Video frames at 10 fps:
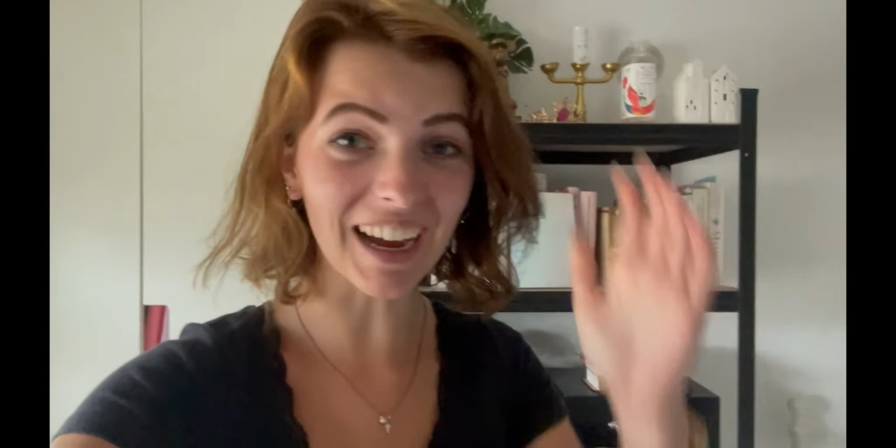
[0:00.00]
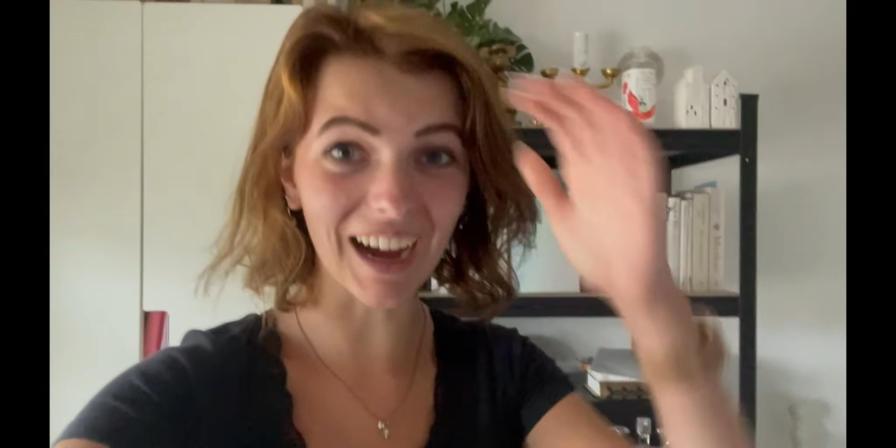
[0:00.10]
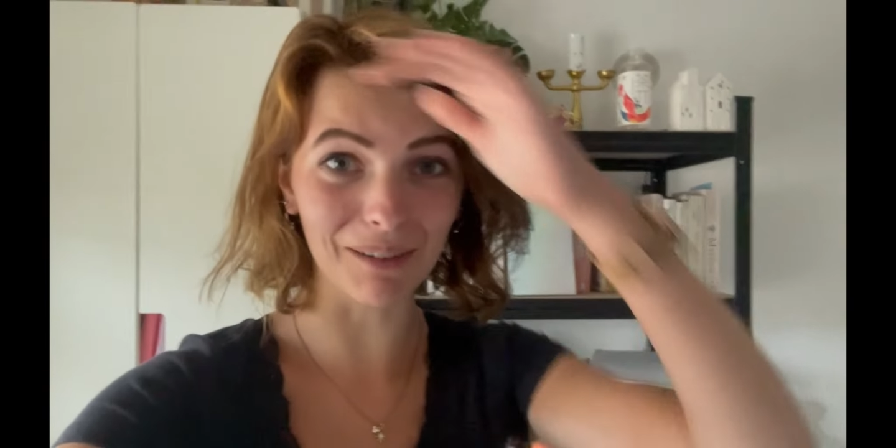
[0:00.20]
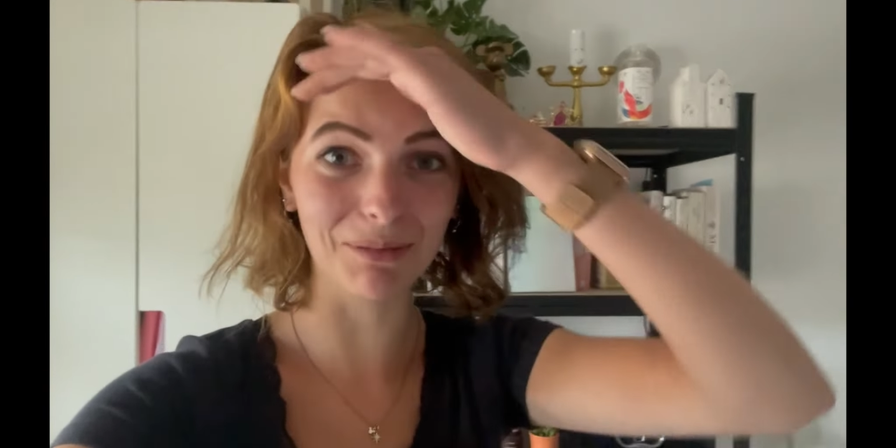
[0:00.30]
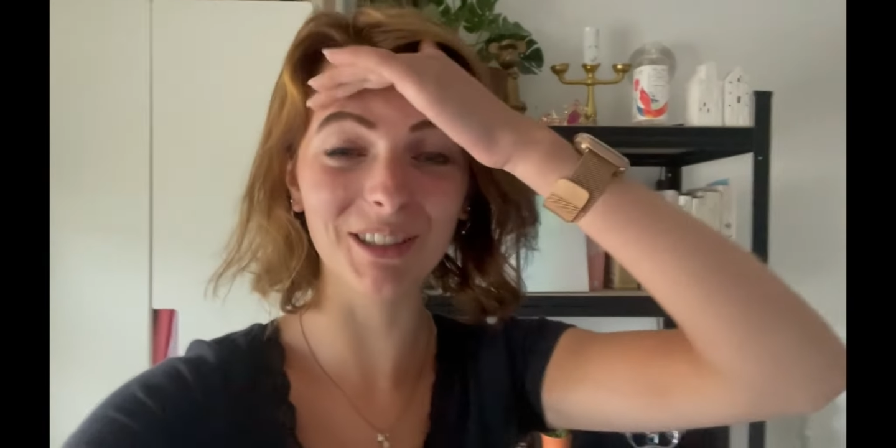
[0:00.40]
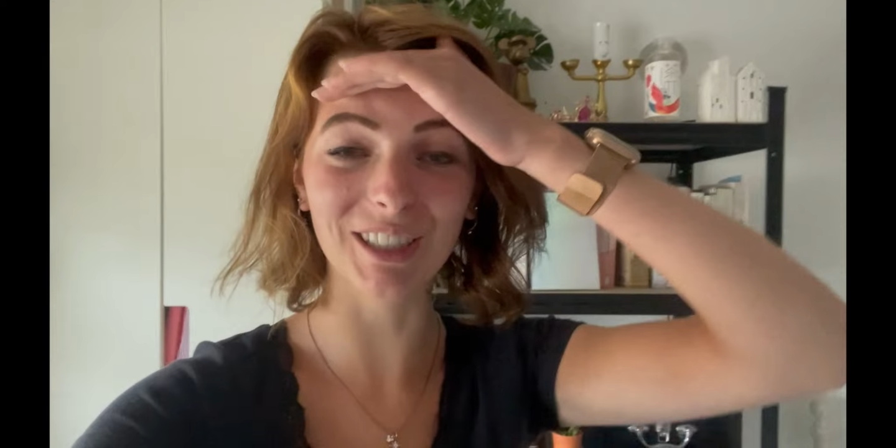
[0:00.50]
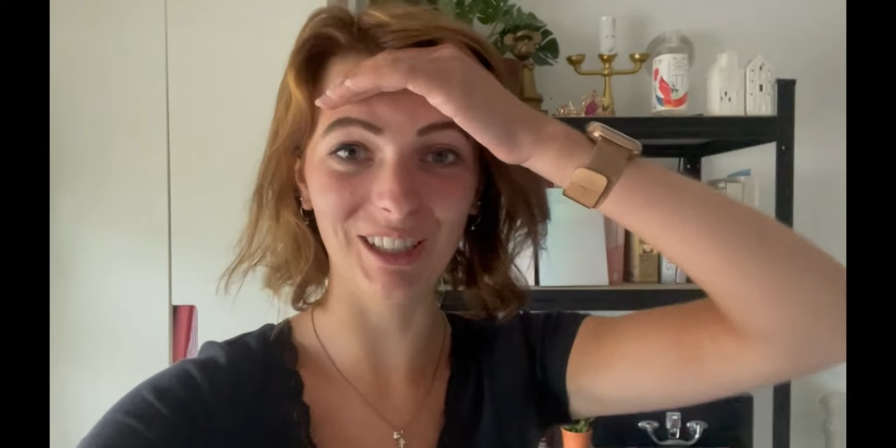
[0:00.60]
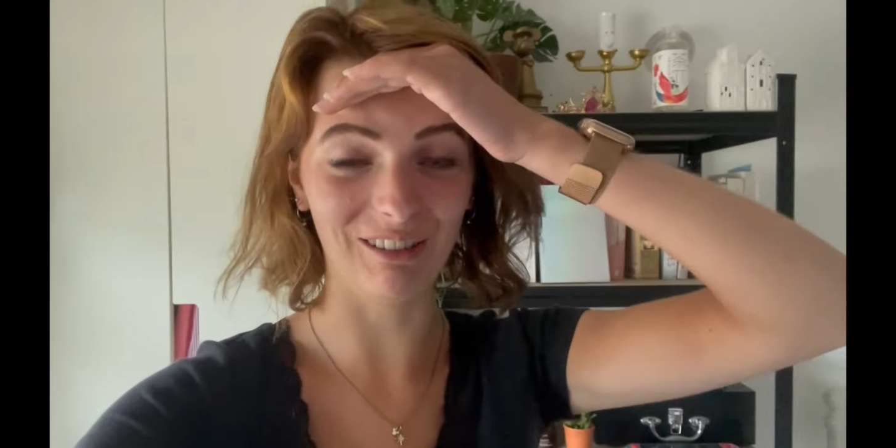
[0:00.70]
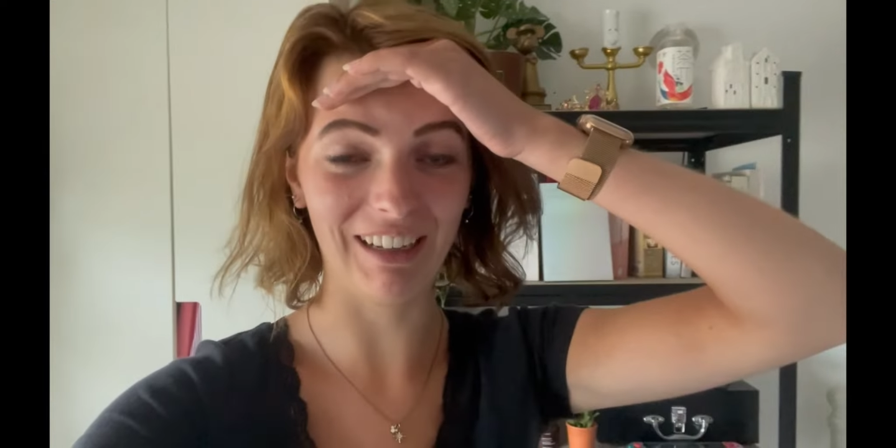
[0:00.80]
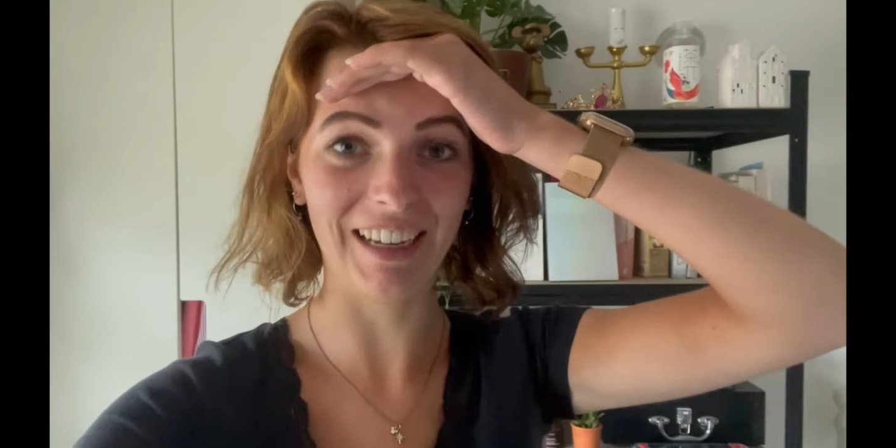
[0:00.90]

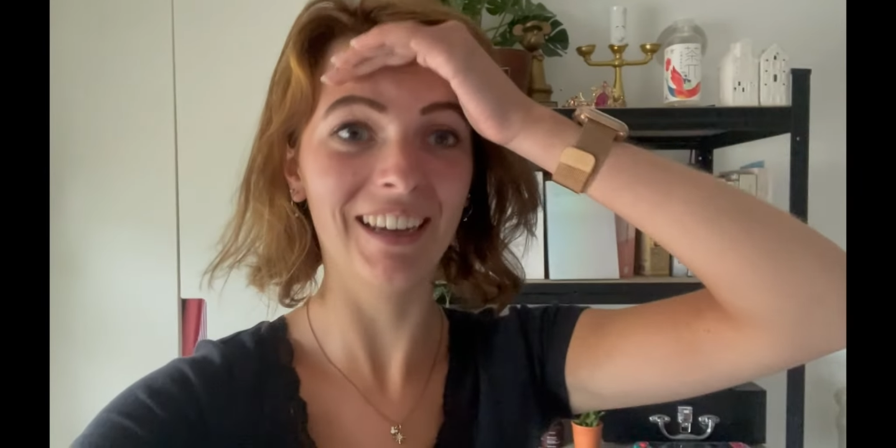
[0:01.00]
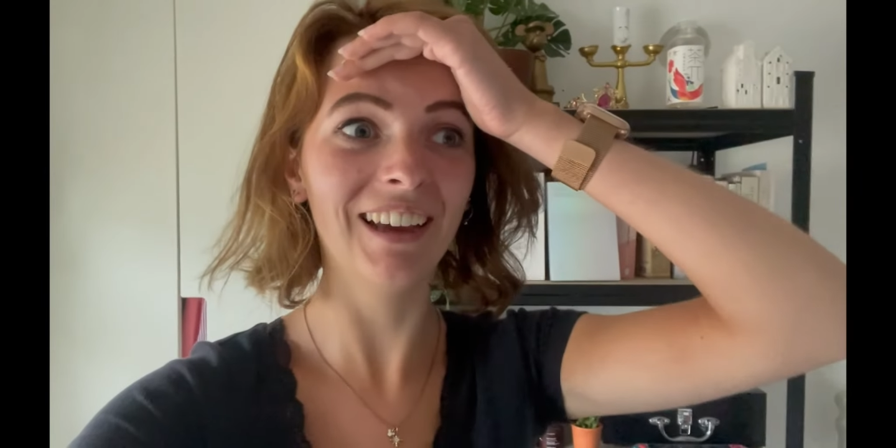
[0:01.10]
absolutely